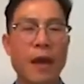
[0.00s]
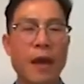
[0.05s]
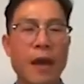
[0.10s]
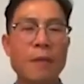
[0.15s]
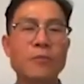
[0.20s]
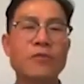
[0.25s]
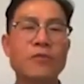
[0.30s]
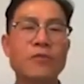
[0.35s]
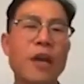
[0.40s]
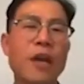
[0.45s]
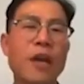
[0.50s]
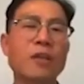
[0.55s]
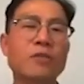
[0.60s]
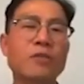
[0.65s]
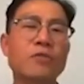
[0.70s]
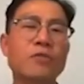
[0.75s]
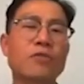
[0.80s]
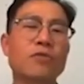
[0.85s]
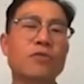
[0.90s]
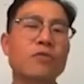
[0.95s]
I'm trying
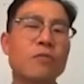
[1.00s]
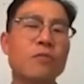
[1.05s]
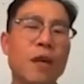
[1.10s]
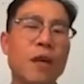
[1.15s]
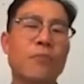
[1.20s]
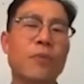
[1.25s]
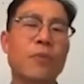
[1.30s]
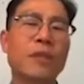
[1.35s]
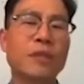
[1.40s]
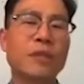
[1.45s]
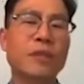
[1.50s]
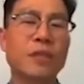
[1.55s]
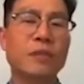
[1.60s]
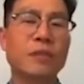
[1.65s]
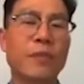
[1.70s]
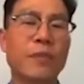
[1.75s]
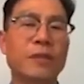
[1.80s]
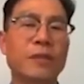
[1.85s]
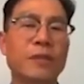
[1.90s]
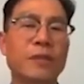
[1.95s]
to do my business,
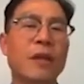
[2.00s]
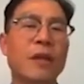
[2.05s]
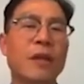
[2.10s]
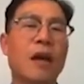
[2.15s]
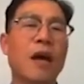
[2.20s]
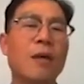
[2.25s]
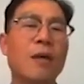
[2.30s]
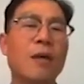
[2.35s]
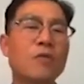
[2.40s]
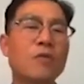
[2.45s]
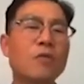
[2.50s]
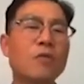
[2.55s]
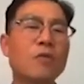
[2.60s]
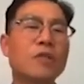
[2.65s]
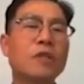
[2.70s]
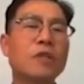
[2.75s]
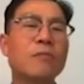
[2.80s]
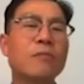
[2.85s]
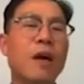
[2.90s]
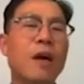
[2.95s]
but I'm
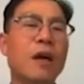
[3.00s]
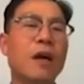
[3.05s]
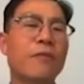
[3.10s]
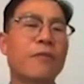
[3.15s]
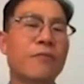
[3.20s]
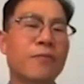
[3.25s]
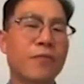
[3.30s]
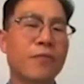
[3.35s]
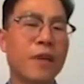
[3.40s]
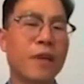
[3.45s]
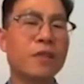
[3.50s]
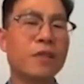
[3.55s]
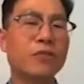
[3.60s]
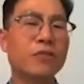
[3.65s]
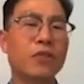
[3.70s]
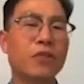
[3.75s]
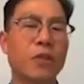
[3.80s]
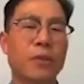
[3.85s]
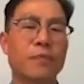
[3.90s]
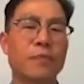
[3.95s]
losing my
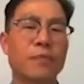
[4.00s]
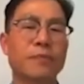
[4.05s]
friendship.